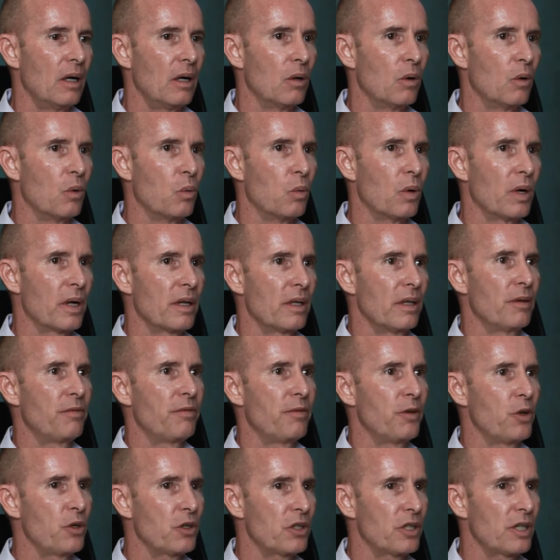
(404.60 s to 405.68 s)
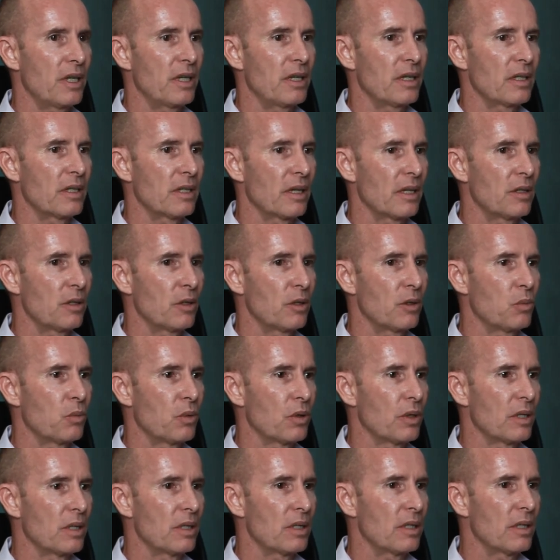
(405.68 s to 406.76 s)
one of the first things I did
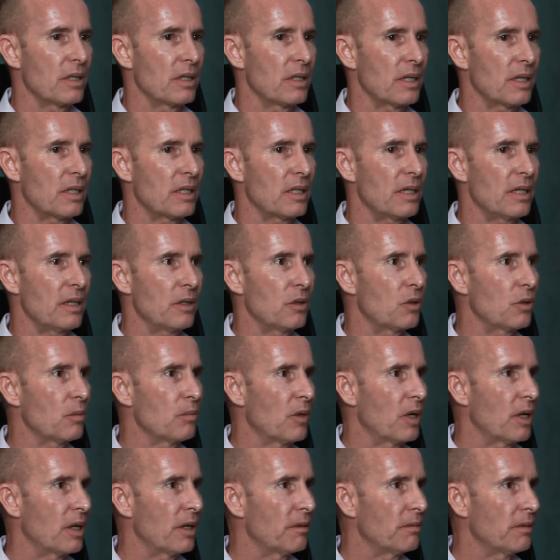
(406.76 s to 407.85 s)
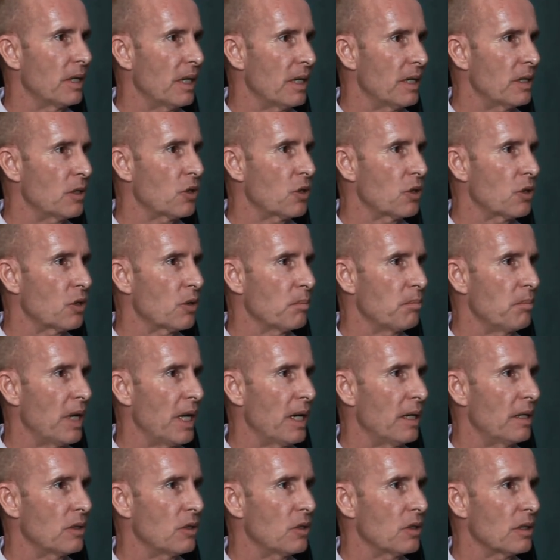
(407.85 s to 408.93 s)
is I said to my relationship
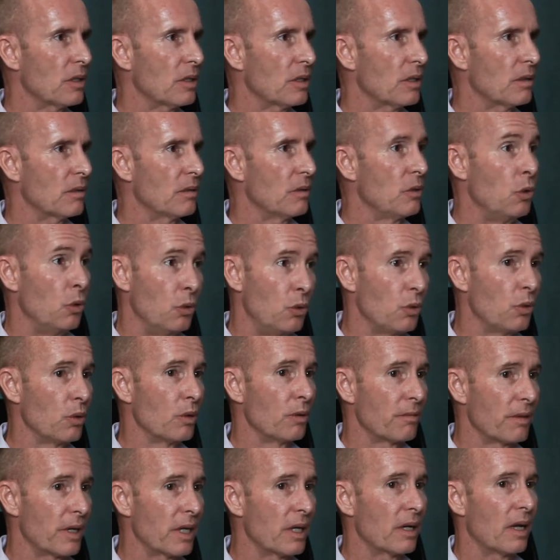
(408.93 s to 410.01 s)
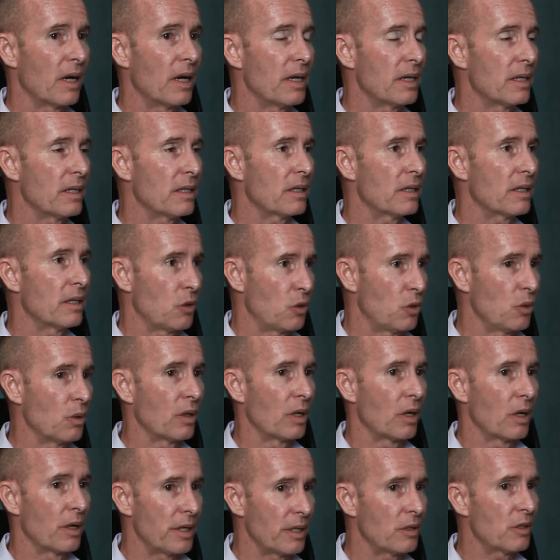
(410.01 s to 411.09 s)
managers, you do realize that you're
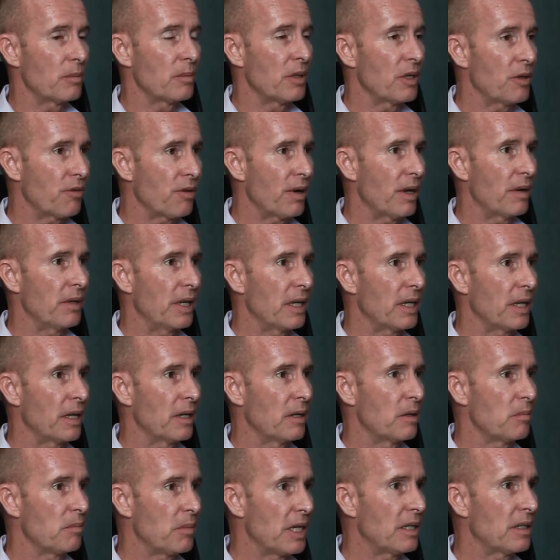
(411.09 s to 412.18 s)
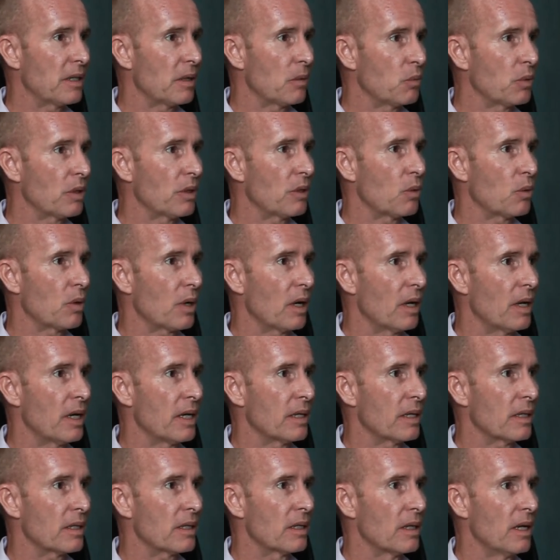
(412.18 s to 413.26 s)
going to be traveling in and meeting with your
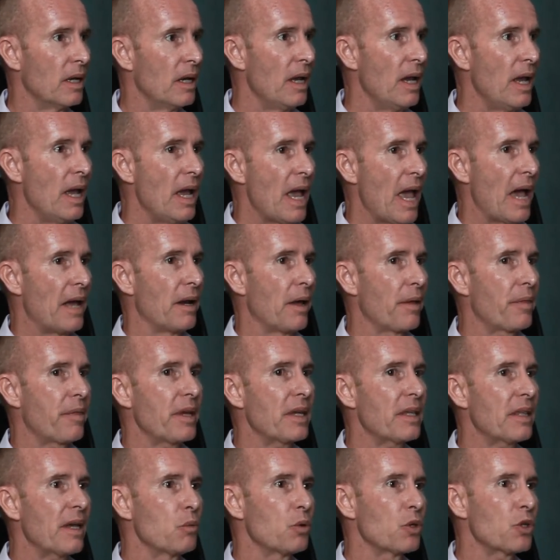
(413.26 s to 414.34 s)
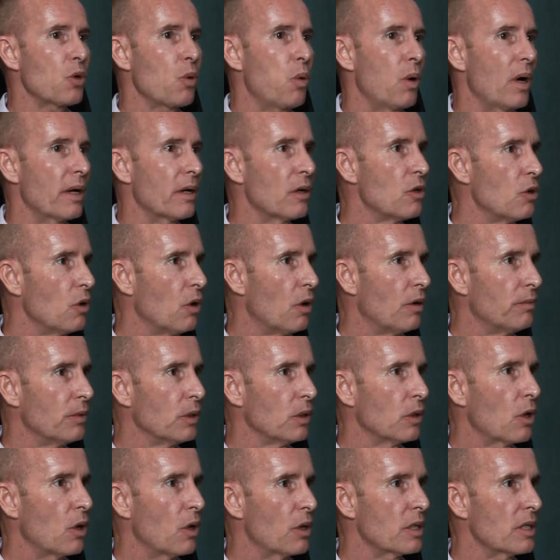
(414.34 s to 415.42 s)
clients. And I think that was quite a novel
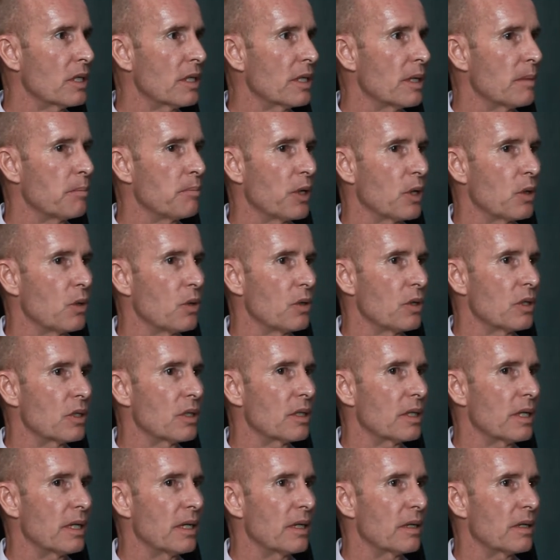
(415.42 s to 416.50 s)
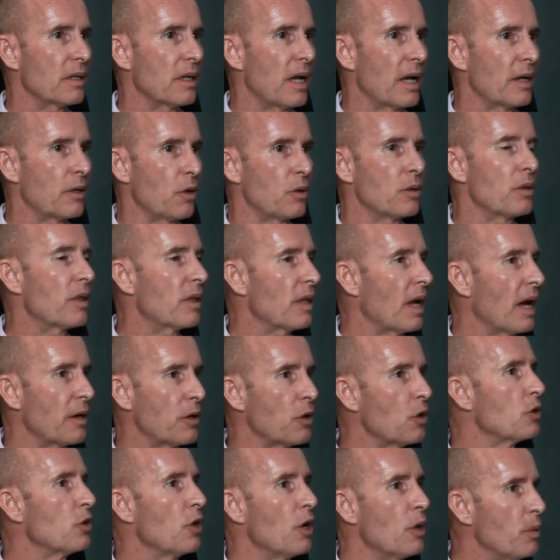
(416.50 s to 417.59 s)
concept because I
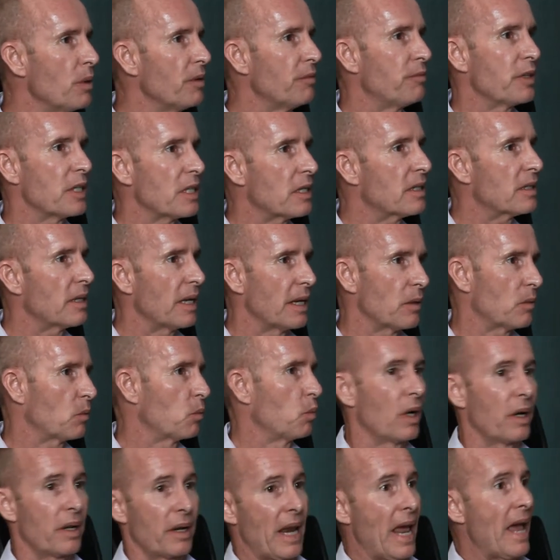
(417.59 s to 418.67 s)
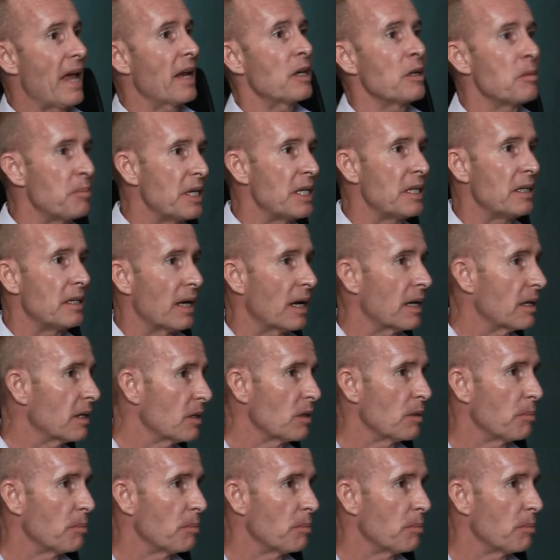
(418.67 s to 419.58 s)
don't know if it hadn't been done in the